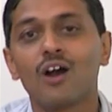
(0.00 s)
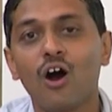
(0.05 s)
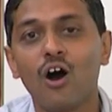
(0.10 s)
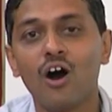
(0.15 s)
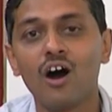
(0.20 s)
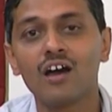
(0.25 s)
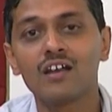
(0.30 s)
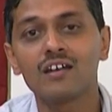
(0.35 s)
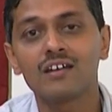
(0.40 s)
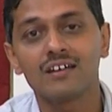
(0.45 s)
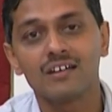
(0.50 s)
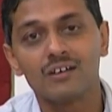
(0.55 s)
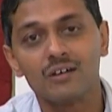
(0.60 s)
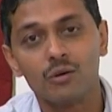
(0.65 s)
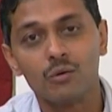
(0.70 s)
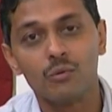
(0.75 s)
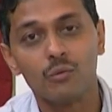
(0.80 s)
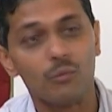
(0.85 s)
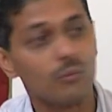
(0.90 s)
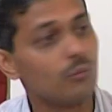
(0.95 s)
on
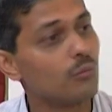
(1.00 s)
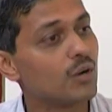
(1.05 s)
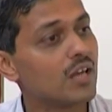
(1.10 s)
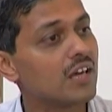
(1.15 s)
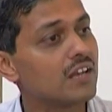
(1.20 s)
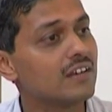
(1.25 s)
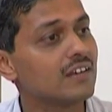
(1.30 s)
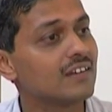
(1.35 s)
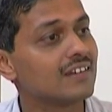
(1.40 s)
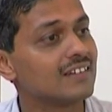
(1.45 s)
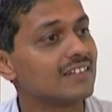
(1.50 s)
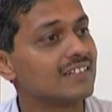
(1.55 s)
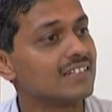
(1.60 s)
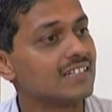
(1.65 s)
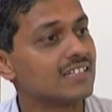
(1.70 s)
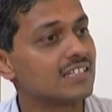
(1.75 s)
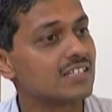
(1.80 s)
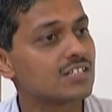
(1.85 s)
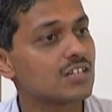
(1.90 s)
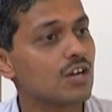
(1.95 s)
wooden
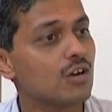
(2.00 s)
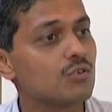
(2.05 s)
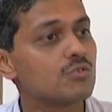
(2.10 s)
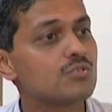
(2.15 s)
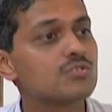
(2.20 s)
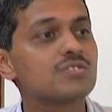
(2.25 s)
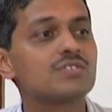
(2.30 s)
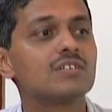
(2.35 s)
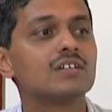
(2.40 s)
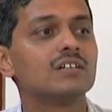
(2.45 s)
stoves,